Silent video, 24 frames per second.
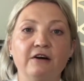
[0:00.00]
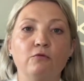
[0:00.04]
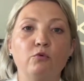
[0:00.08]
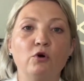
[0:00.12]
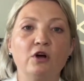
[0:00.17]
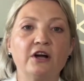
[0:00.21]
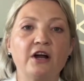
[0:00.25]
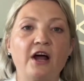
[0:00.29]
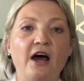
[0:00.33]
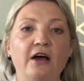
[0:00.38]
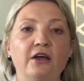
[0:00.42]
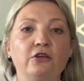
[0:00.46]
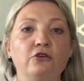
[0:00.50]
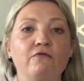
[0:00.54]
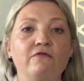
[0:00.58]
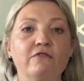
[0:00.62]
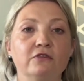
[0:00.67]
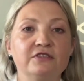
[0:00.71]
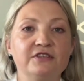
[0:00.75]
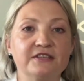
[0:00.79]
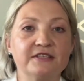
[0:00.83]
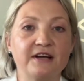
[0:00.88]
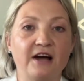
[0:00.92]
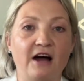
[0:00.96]
where you
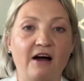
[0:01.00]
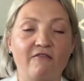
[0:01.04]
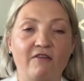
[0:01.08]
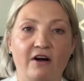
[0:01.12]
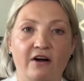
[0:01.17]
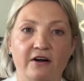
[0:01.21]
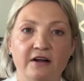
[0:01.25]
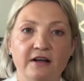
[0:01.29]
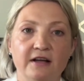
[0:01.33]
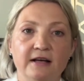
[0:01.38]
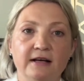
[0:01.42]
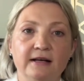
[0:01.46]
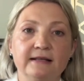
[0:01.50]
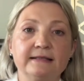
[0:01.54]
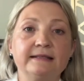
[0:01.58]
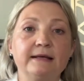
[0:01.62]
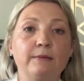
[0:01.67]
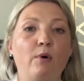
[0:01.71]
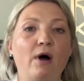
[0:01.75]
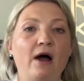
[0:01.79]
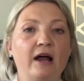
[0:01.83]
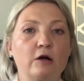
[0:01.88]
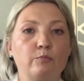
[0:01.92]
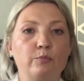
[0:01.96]
will discover
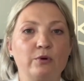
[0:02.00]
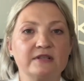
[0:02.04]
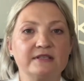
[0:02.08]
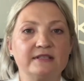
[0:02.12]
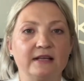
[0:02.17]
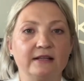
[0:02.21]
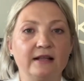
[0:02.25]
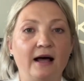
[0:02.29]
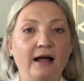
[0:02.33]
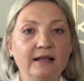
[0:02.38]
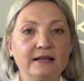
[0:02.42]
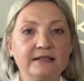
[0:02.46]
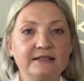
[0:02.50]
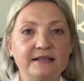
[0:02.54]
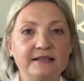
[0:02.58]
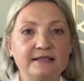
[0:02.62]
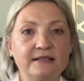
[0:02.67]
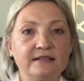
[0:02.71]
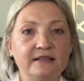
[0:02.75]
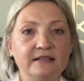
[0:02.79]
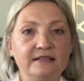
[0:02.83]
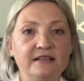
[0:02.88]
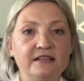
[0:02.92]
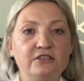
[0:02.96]
the buyer personalities
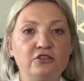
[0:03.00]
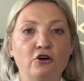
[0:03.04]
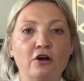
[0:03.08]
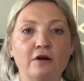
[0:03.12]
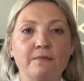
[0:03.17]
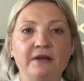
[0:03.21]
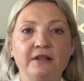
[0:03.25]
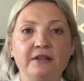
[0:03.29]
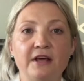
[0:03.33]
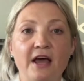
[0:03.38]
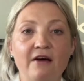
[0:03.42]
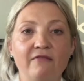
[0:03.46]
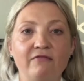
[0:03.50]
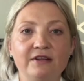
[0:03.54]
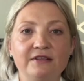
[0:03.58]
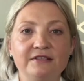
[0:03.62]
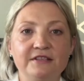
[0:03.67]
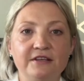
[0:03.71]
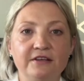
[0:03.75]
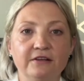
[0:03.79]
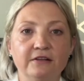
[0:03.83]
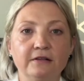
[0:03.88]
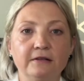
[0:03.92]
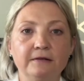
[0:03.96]
that determine every
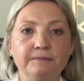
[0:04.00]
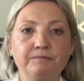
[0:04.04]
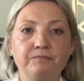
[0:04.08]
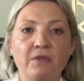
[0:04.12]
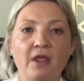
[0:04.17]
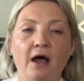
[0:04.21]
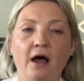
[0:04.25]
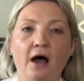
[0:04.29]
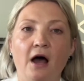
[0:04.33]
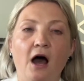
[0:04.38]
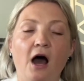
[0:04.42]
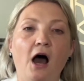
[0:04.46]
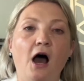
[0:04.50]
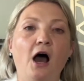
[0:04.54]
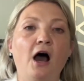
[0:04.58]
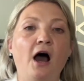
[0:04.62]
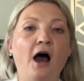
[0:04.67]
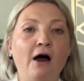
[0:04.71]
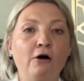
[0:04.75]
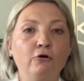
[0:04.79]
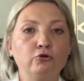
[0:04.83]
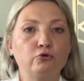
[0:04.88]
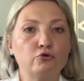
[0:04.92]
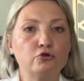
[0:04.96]
deal,
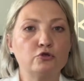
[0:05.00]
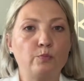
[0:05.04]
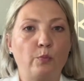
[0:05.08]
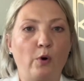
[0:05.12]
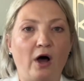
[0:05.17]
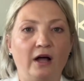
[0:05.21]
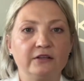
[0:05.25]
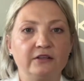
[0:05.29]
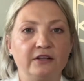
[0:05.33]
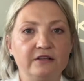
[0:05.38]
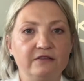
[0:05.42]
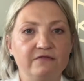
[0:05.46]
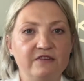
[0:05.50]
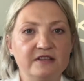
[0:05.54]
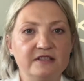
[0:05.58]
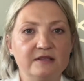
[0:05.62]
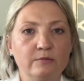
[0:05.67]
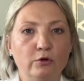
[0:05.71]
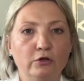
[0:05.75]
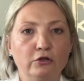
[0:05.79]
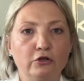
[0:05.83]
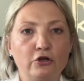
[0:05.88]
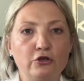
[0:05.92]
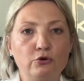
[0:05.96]
how to spot
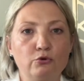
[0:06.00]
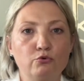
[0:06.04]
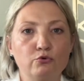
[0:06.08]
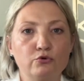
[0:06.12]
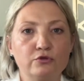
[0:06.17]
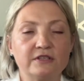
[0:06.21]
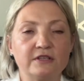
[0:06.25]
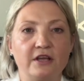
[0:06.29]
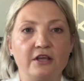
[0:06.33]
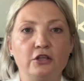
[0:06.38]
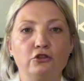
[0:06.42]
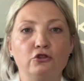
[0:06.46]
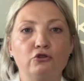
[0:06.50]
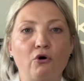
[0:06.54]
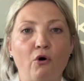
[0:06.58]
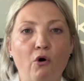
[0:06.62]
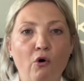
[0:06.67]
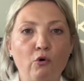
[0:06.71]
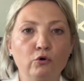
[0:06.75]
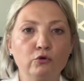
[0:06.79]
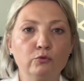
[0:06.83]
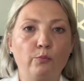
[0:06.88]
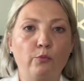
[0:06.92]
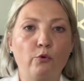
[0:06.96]
invisible cues in
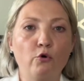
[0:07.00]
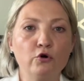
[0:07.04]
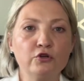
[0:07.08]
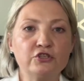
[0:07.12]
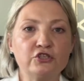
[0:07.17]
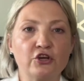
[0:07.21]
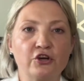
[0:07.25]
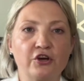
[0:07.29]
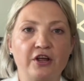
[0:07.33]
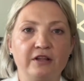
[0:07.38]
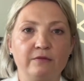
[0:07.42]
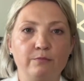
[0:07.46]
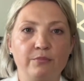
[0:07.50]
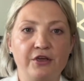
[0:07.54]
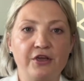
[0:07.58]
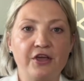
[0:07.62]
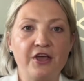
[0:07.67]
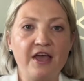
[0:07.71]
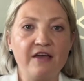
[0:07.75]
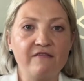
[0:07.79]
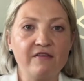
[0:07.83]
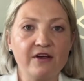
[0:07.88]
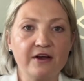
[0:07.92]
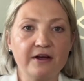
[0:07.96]
tone, posture, and
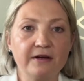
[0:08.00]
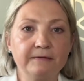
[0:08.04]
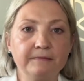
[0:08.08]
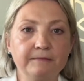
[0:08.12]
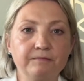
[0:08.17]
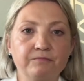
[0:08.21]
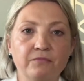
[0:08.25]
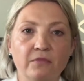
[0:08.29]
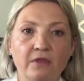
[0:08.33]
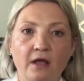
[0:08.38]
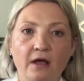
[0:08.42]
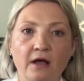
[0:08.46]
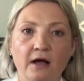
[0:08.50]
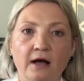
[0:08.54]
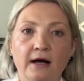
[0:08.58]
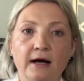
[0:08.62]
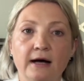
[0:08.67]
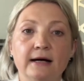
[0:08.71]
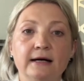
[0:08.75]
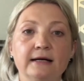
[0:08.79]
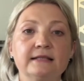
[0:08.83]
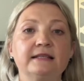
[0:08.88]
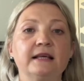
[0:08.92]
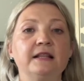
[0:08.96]
behavior,
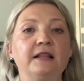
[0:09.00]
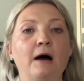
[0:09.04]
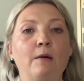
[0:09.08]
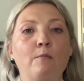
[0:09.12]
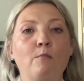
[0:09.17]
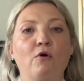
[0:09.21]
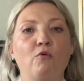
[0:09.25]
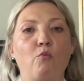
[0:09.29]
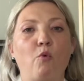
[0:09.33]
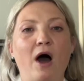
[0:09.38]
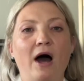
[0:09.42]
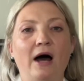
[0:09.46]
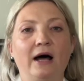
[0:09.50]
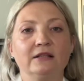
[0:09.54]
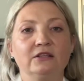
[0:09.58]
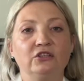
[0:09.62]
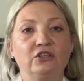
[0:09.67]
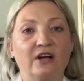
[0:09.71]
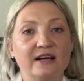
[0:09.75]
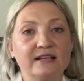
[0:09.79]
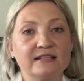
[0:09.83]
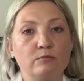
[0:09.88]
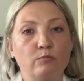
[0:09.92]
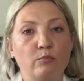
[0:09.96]
the number one
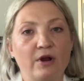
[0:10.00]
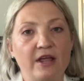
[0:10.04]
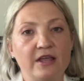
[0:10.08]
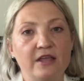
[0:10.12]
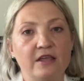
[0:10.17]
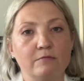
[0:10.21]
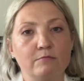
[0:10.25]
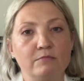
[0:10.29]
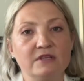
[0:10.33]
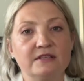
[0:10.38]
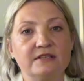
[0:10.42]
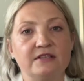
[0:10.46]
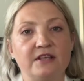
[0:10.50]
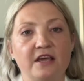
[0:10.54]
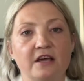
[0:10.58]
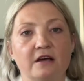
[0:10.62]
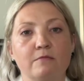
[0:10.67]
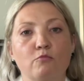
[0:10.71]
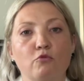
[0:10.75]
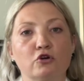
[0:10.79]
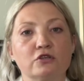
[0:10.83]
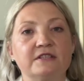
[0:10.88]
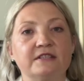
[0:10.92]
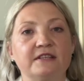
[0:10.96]
trust breaking mistake
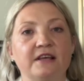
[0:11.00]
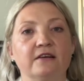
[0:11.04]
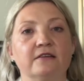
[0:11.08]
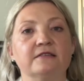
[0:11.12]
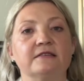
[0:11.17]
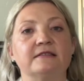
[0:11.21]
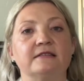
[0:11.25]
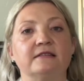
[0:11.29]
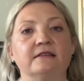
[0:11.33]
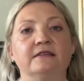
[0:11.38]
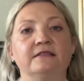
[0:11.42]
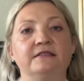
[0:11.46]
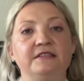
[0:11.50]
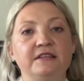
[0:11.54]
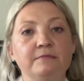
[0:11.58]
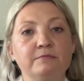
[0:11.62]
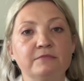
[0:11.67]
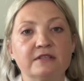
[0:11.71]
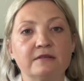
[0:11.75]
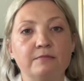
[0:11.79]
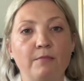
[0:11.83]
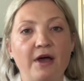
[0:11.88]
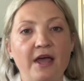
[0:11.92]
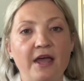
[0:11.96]
most sales
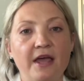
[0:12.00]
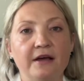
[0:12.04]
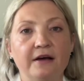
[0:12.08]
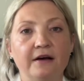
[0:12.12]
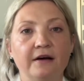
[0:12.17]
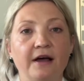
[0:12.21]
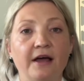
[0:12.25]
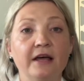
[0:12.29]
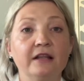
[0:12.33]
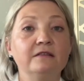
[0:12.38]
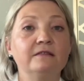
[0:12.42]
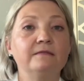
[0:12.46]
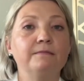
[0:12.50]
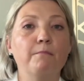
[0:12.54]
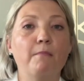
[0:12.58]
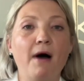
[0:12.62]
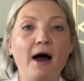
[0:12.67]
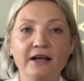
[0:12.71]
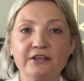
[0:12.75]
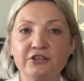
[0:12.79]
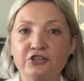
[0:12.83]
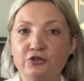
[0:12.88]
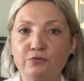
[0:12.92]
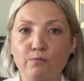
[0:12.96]
teams make, and
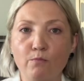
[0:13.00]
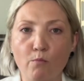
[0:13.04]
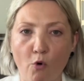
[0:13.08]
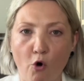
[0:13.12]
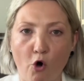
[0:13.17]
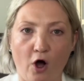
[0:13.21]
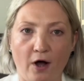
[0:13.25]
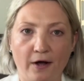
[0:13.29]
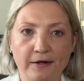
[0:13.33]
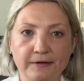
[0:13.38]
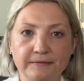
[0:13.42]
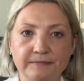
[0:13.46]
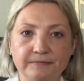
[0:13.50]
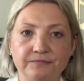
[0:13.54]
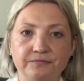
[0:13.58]
much more.